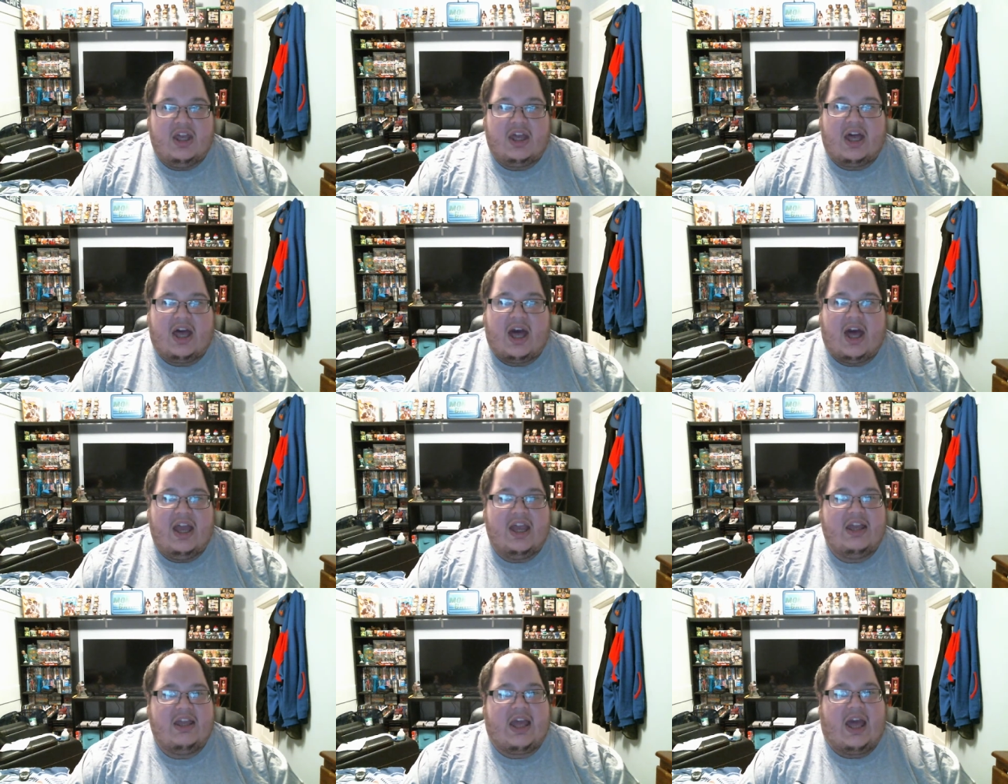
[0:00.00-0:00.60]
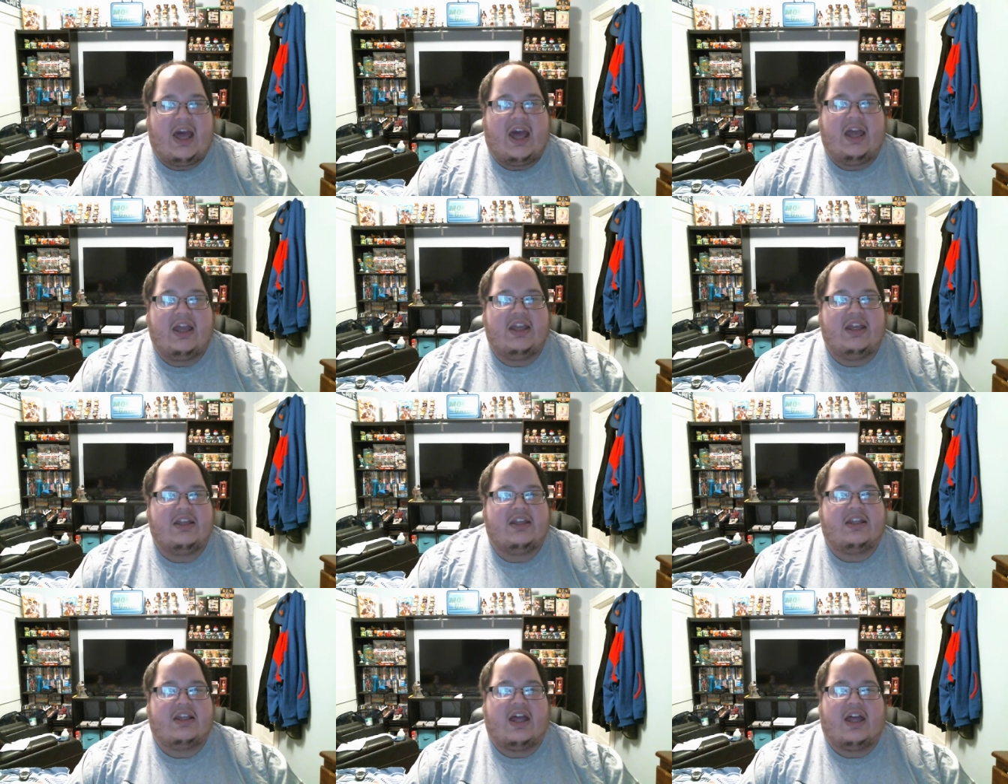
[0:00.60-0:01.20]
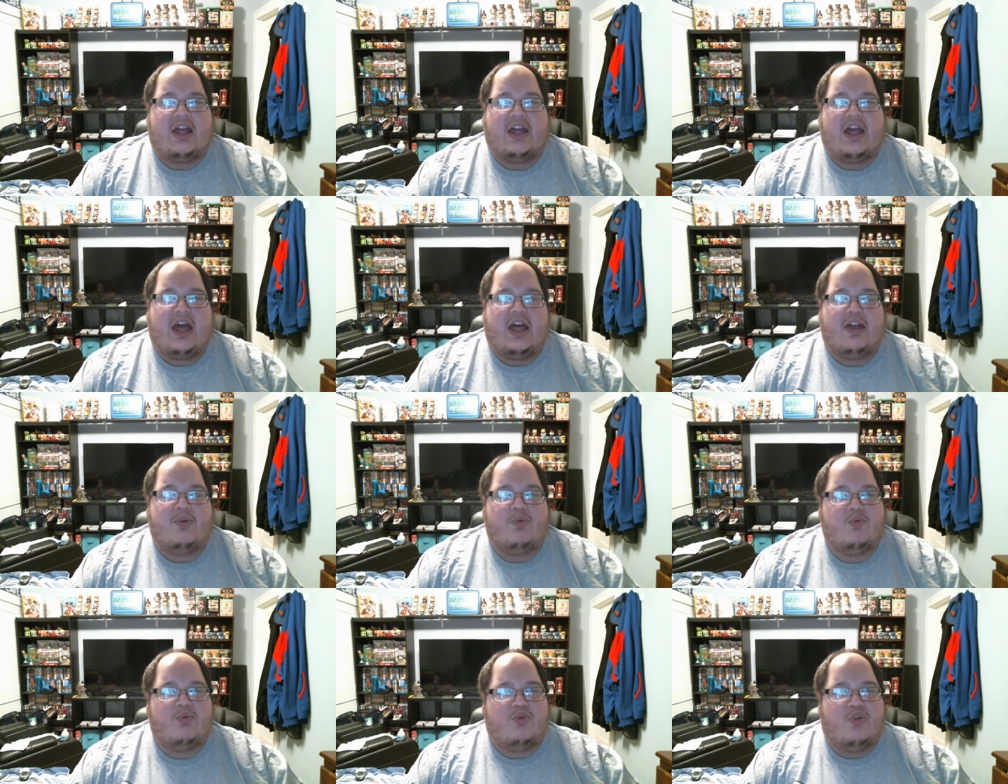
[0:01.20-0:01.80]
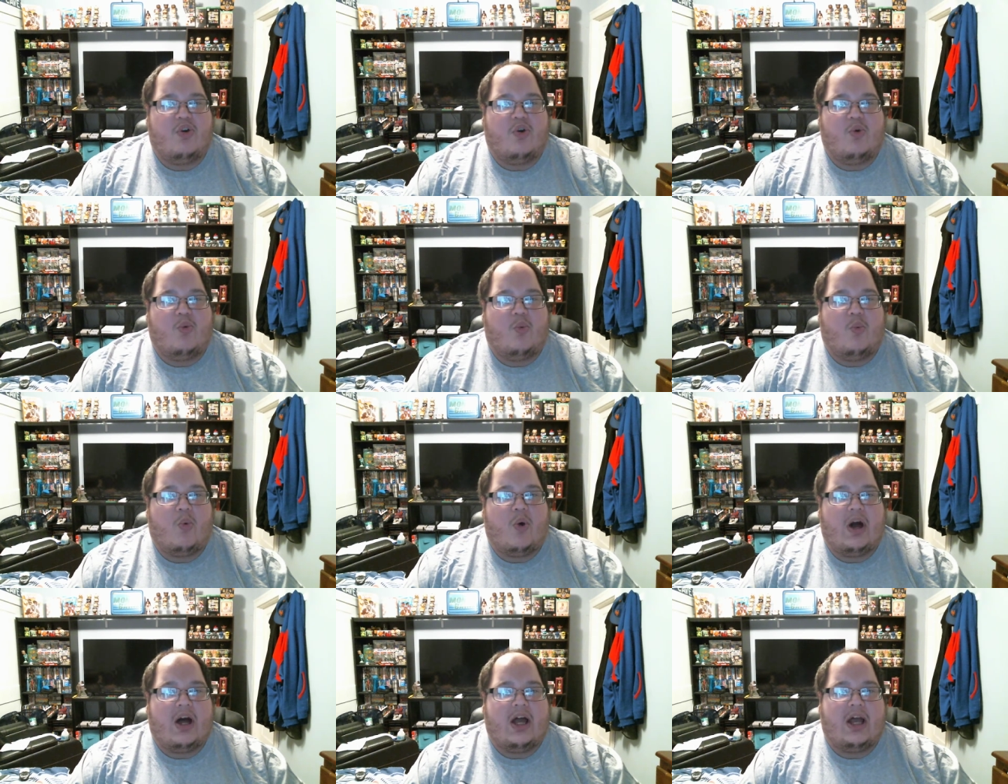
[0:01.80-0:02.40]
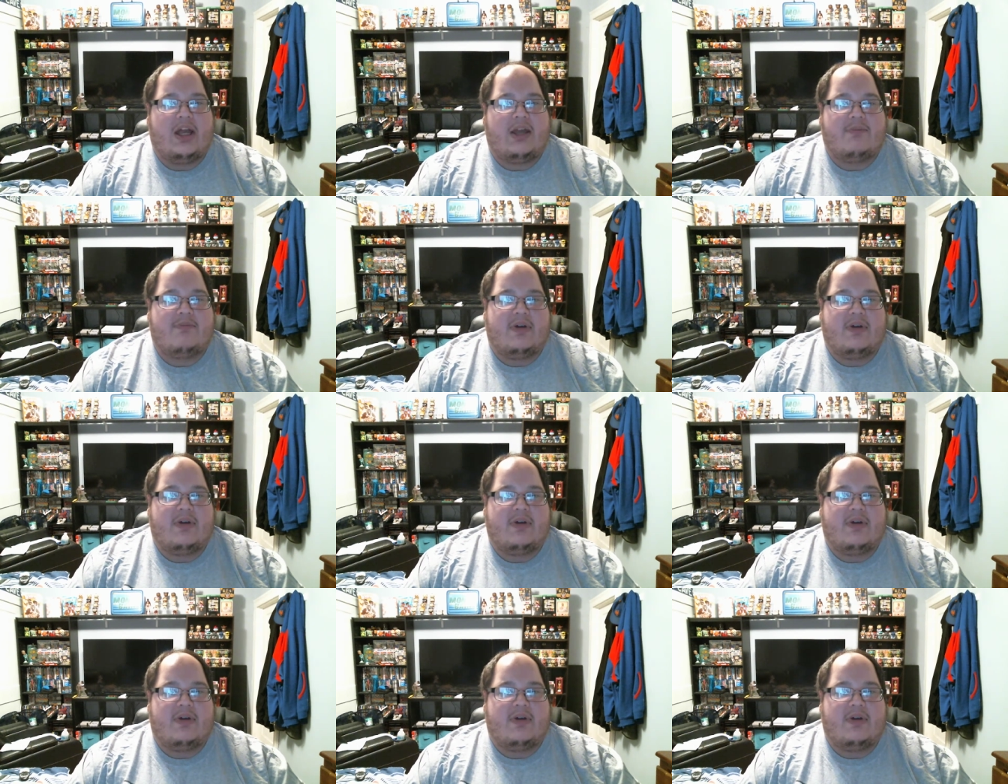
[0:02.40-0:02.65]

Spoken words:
I don't know why,